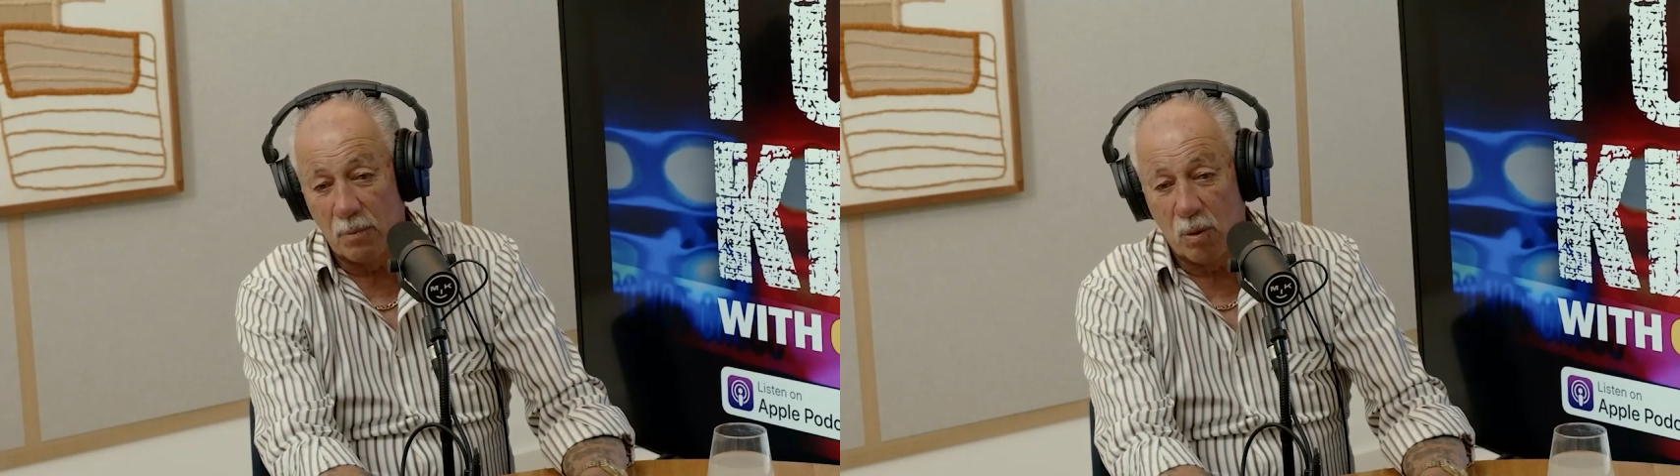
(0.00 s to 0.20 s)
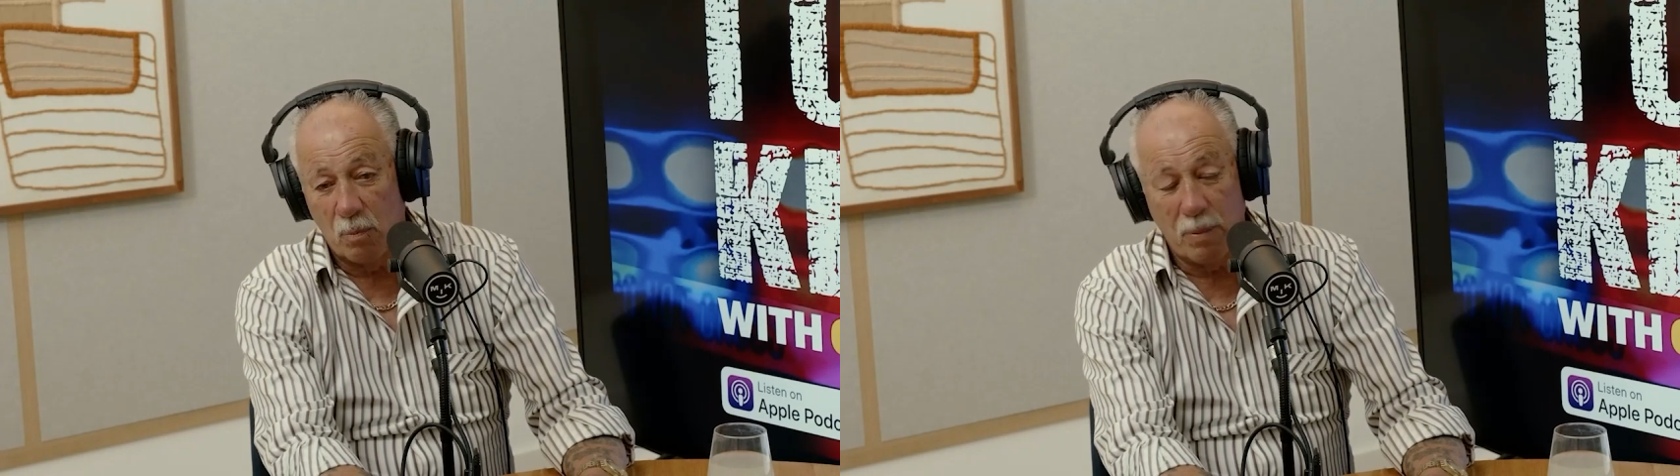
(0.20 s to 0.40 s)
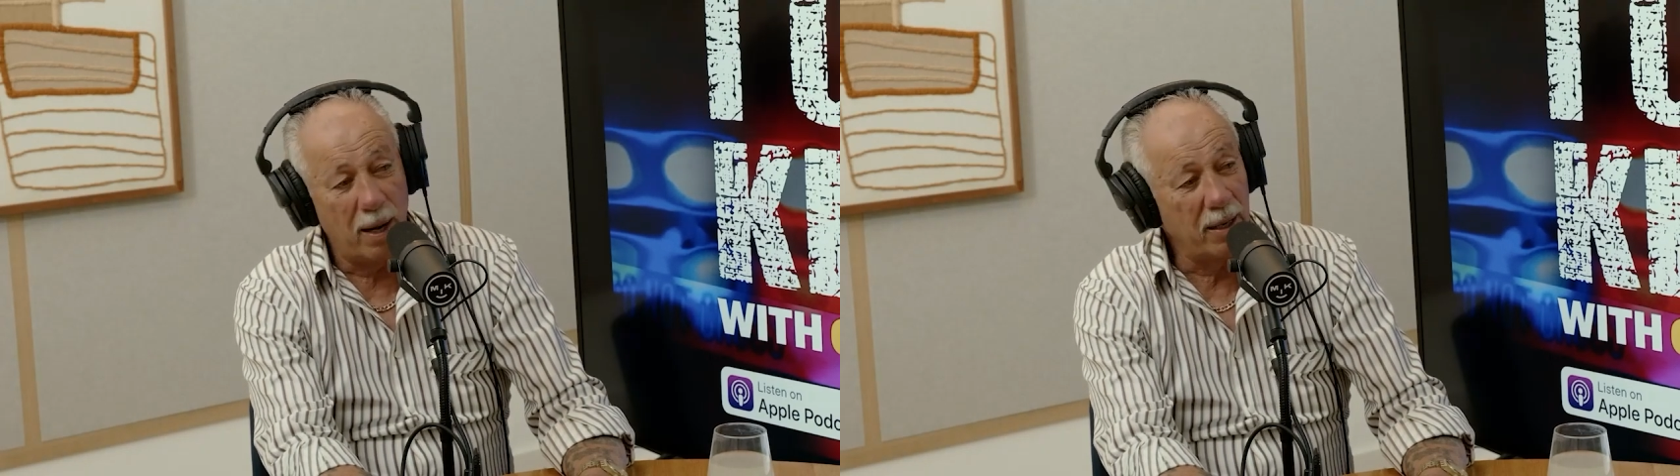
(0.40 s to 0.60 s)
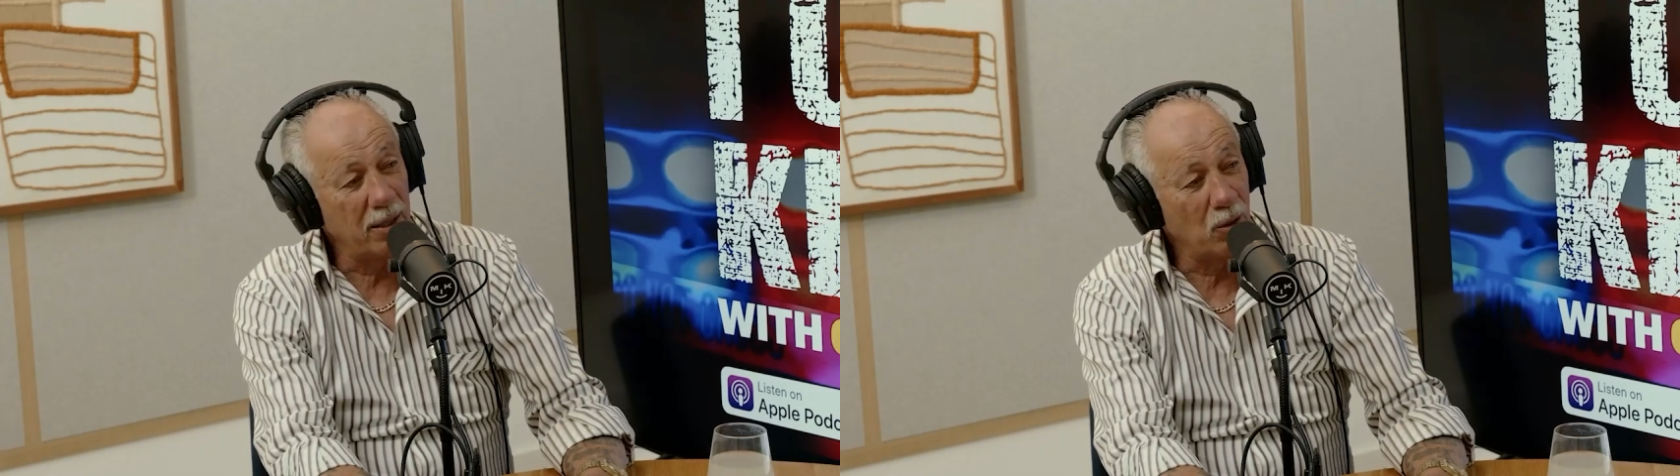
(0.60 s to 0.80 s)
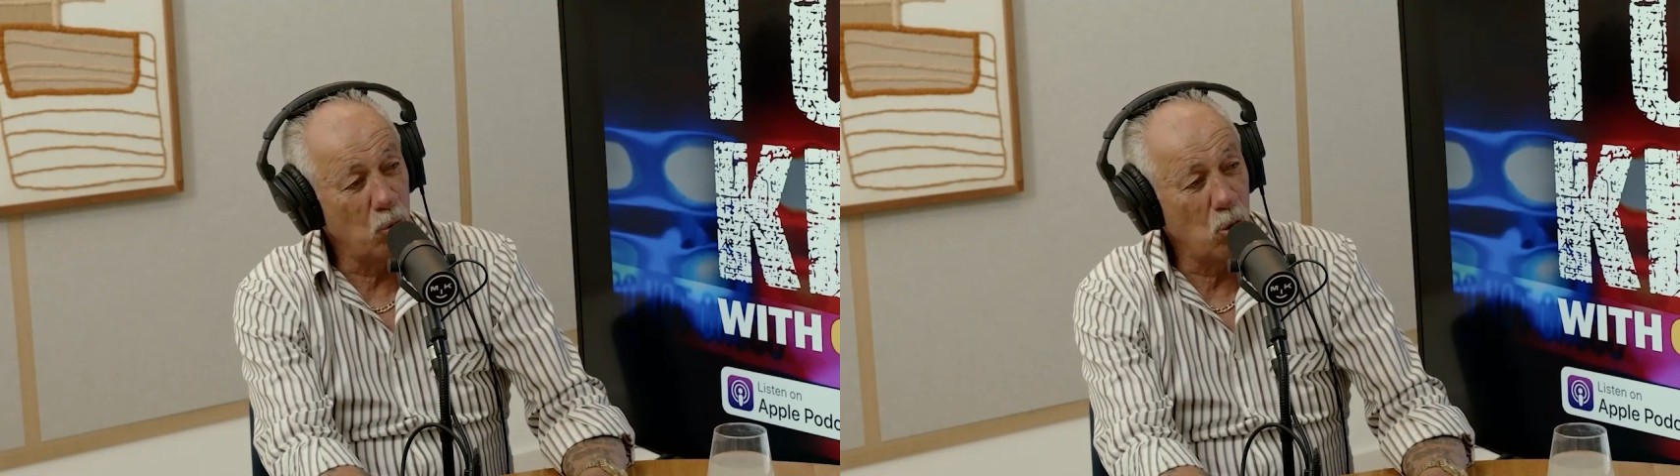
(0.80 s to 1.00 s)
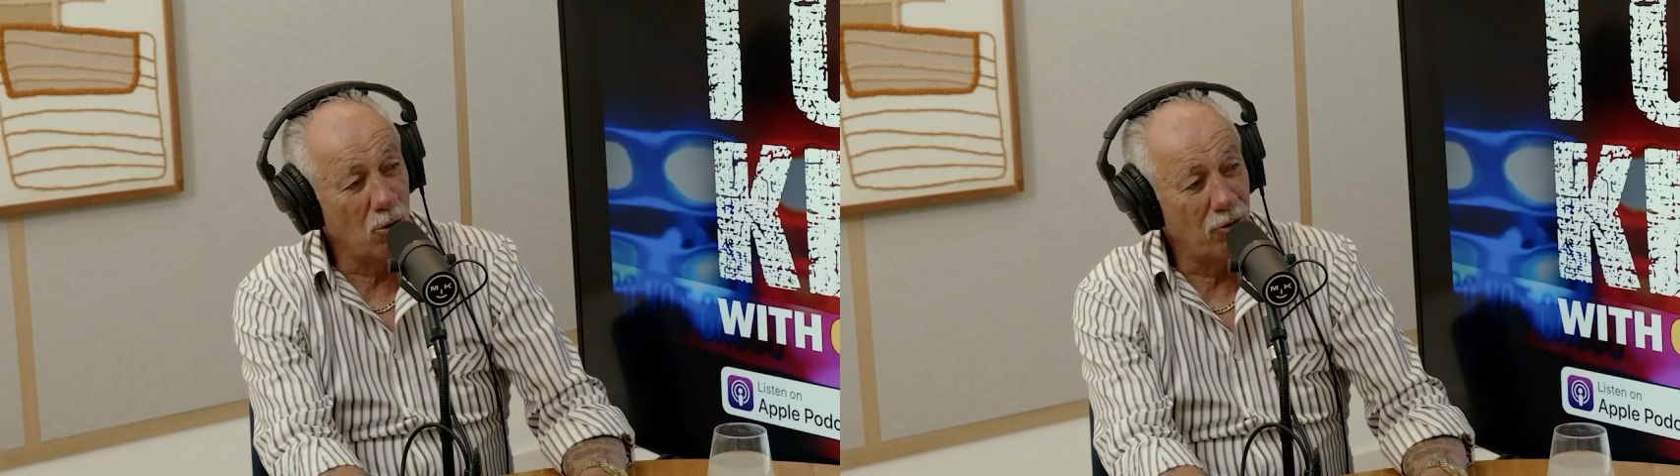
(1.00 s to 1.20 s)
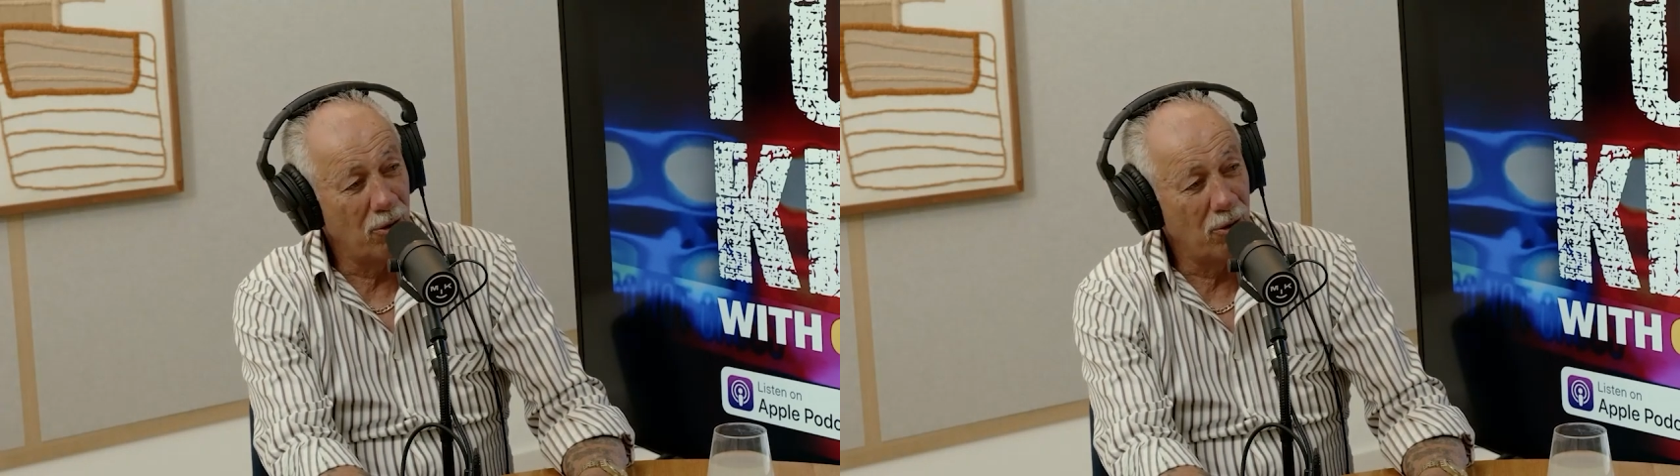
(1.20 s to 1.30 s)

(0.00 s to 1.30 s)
And we were painting the wharf.